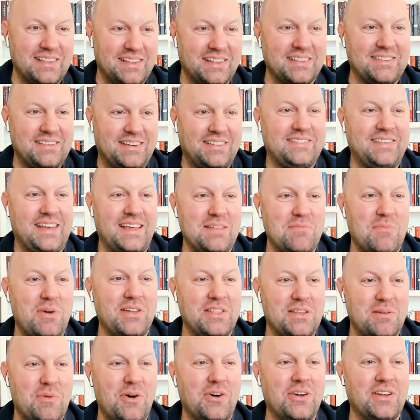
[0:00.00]
Let's just say the
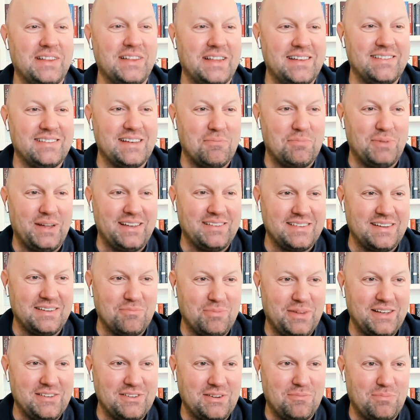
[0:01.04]
Mona Lisa plays
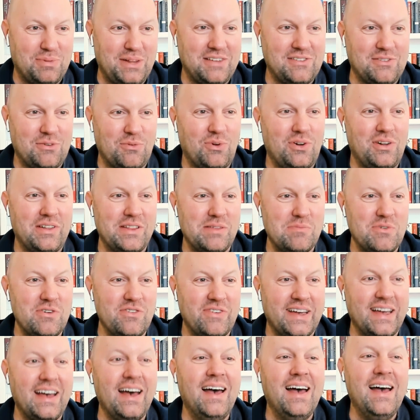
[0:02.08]
a role in the
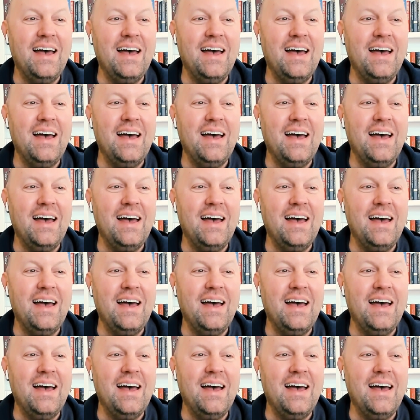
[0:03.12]
movie.